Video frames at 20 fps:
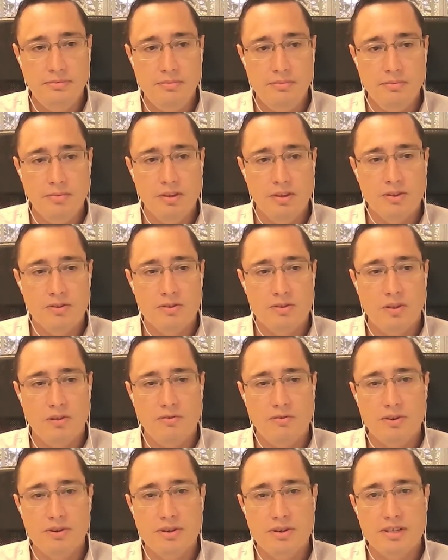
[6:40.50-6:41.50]
So the
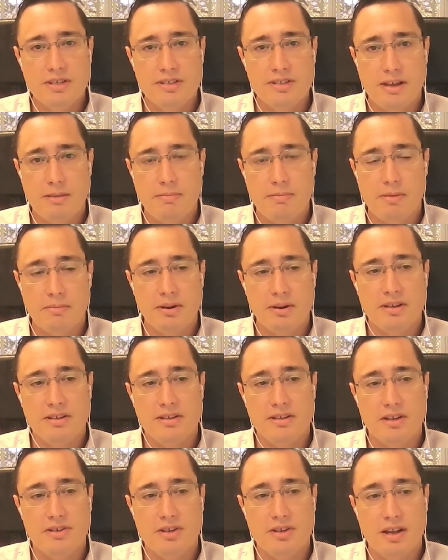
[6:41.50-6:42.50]
first example I'm going to
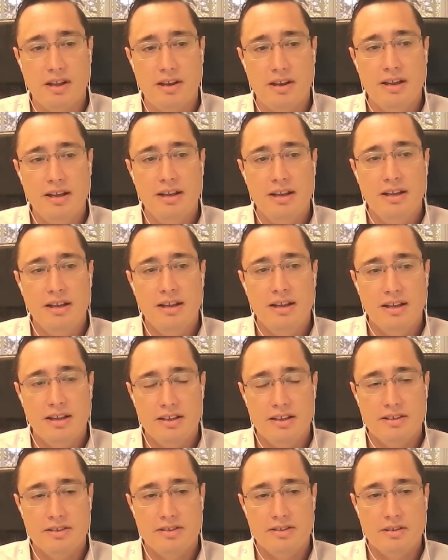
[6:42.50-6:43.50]
touch on
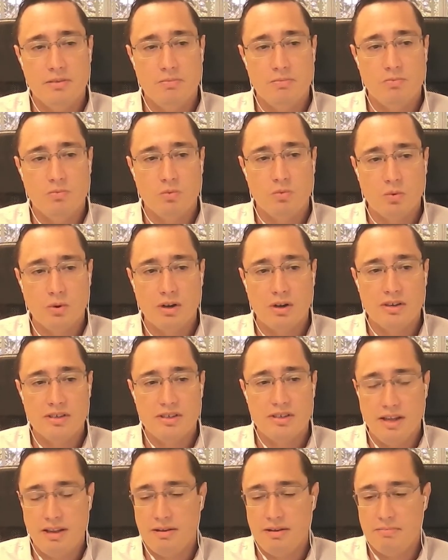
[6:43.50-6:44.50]
is some work
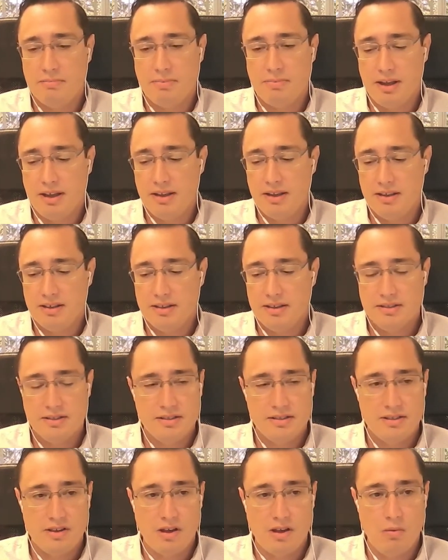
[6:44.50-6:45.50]
done by
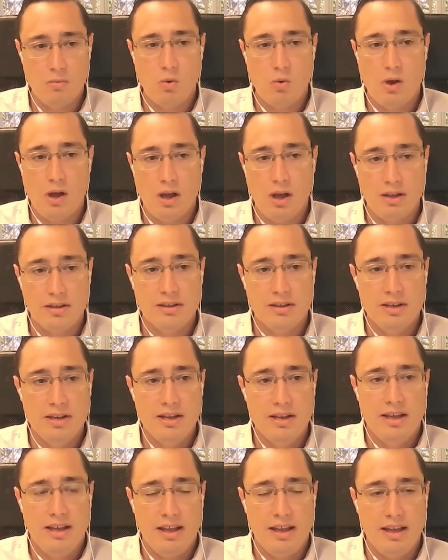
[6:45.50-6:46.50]
Tom Wan
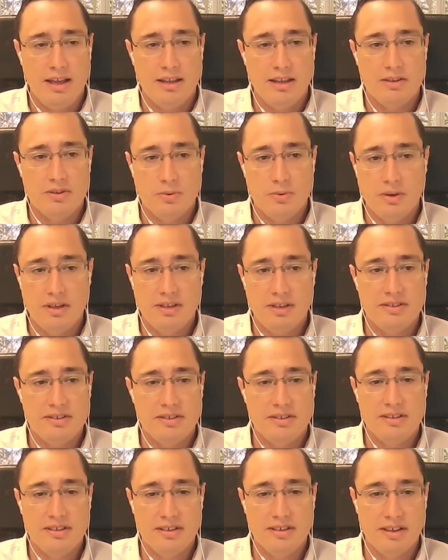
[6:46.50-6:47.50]
at Twist
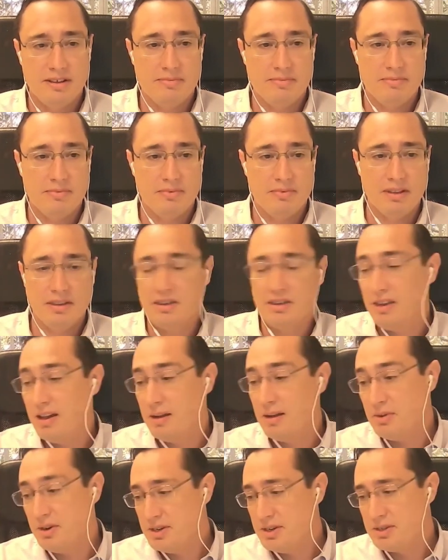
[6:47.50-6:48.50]
in
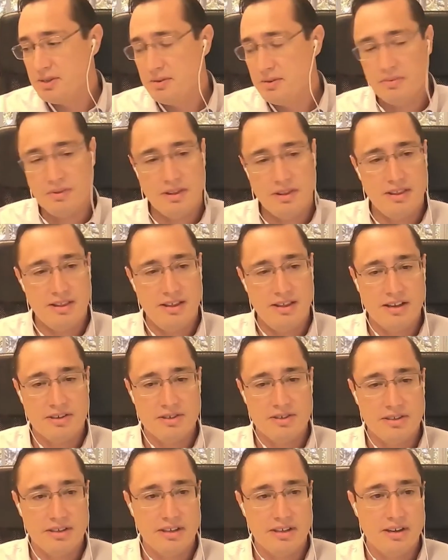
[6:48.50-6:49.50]
collaboration with
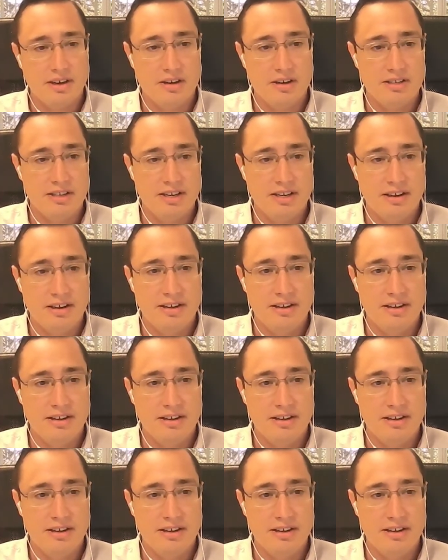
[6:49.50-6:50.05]
actually Carterra